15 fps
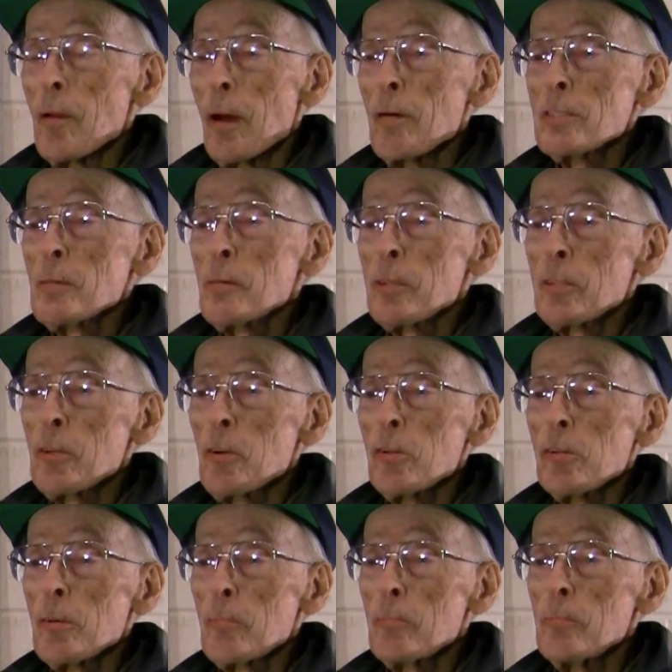I was about
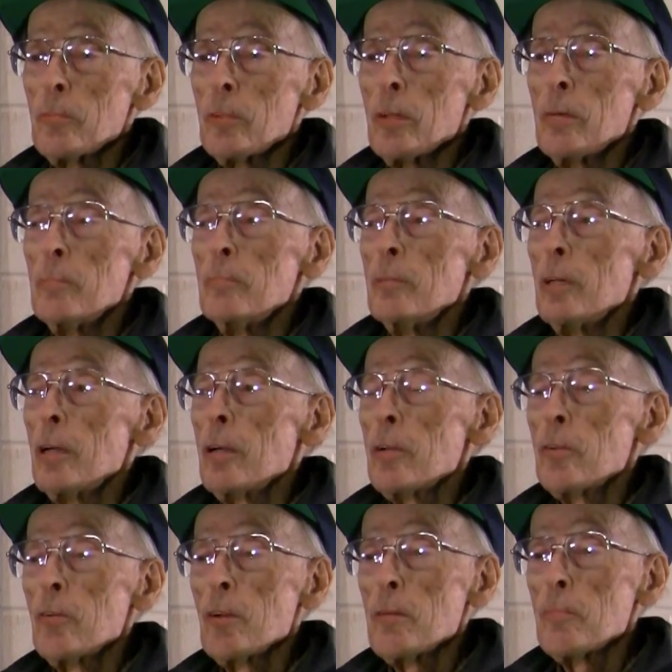
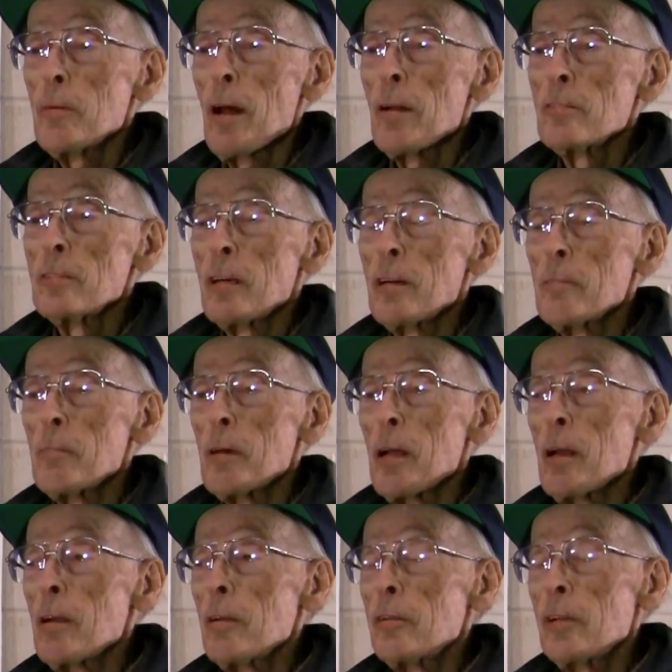130 pounds. Now I'm about
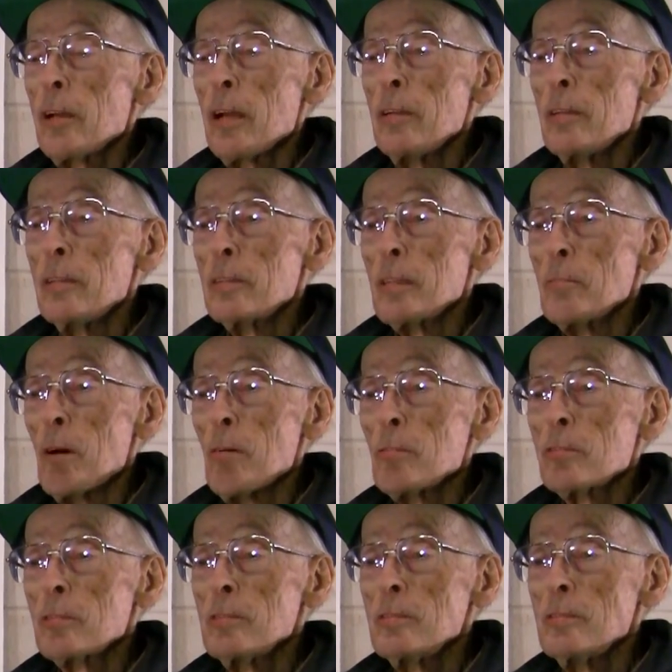110 at the most.